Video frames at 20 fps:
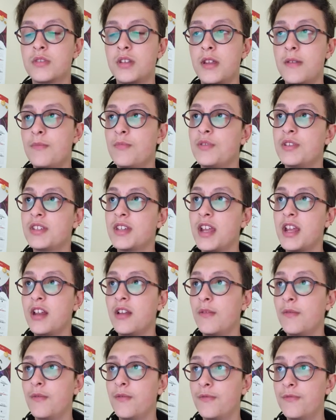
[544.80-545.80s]
10%
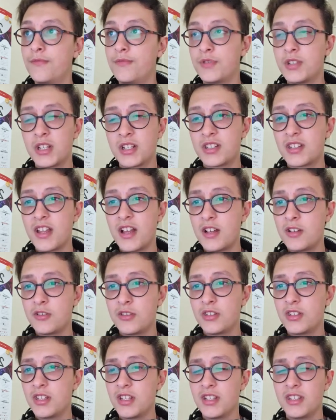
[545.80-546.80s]
of
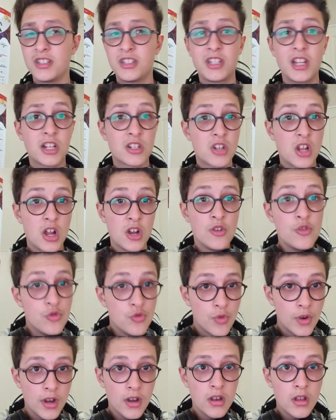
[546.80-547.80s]
6,000 is
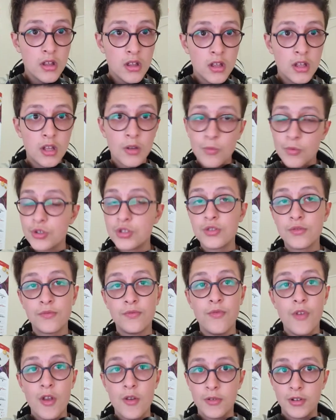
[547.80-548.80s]
600, which is
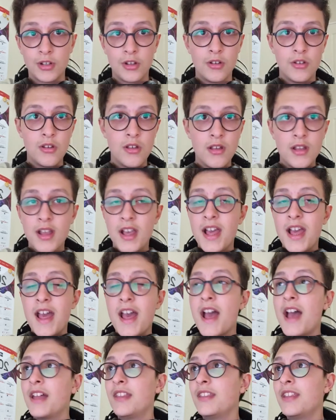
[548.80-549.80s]
very good.
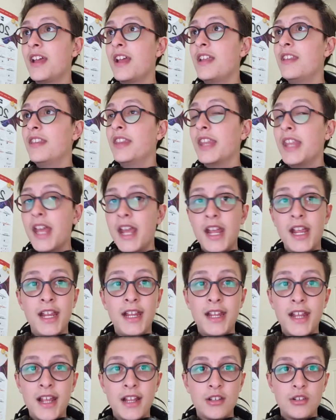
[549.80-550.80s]
And then
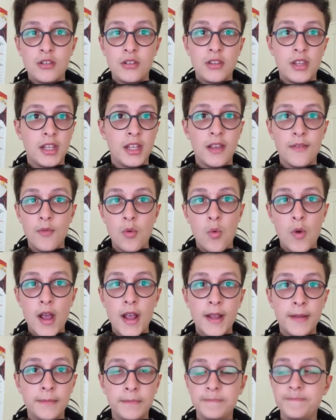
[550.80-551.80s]
they enter the
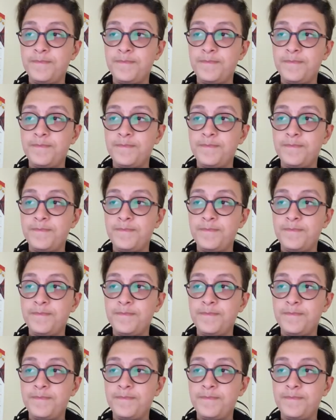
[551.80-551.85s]
giveaway,